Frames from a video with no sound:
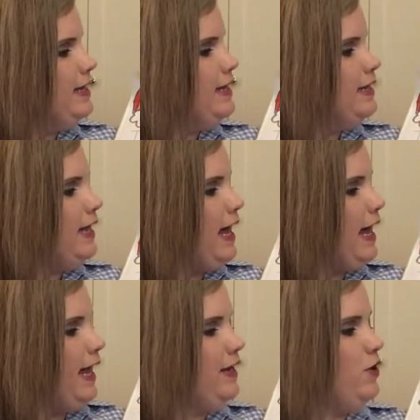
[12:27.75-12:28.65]

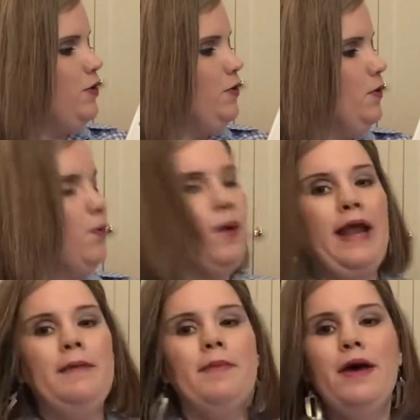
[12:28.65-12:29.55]
like
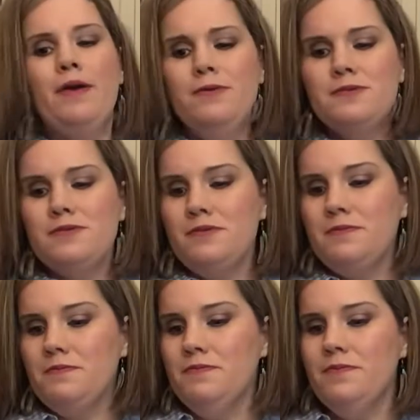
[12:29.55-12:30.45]
rainbows.
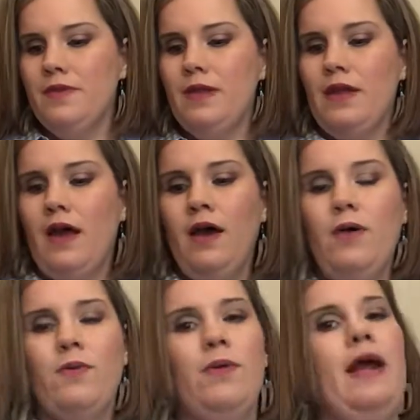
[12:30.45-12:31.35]

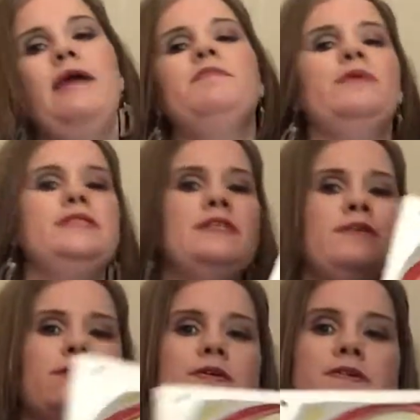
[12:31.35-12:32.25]
All right, boys
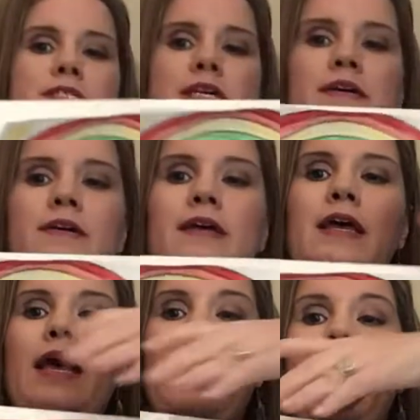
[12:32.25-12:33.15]
and girls.
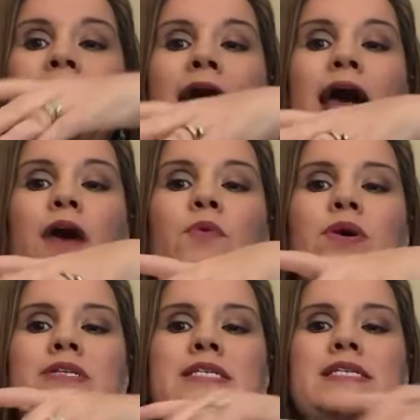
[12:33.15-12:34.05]
I
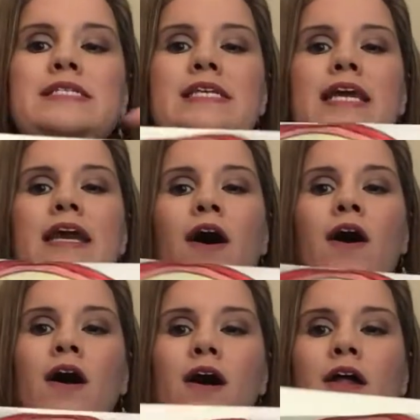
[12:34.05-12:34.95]
want to see
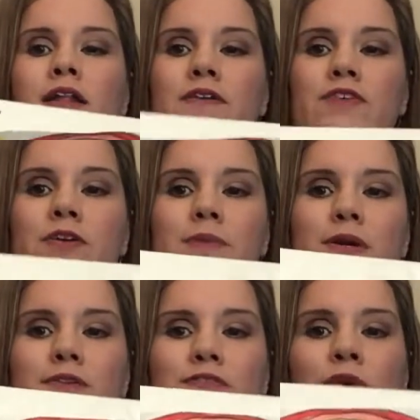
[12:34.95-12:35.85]
all of your
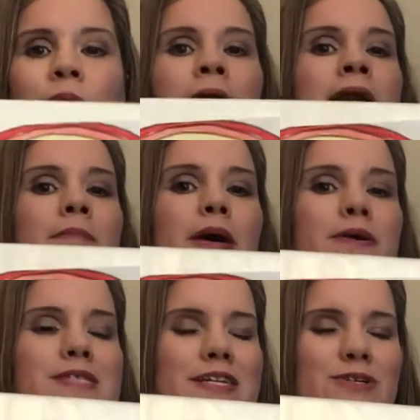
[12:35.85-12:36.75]
beautiful
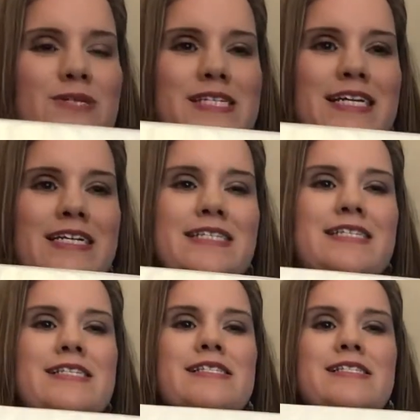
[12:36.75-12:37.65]
rainbows in your
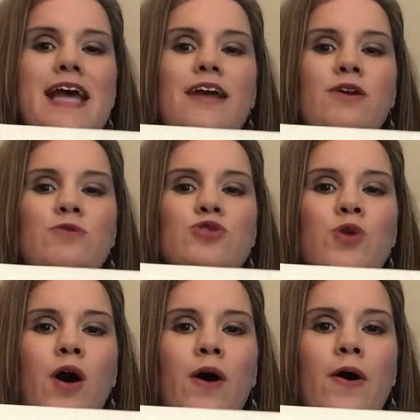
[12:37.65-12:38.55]
sentences that you
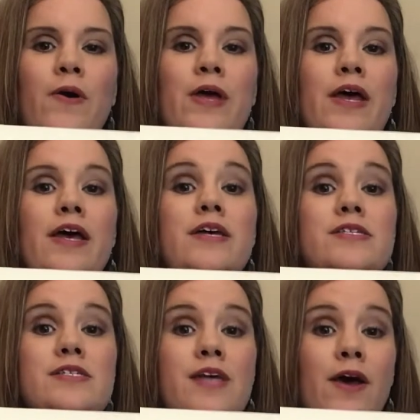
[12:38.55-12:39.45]
draw.
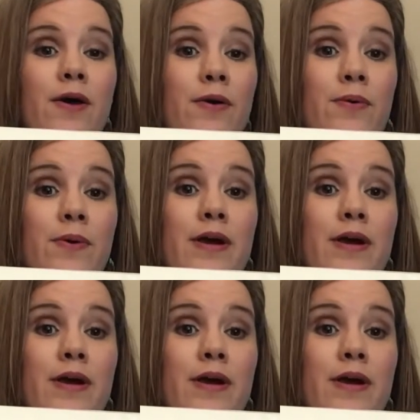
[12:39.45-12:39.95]
So,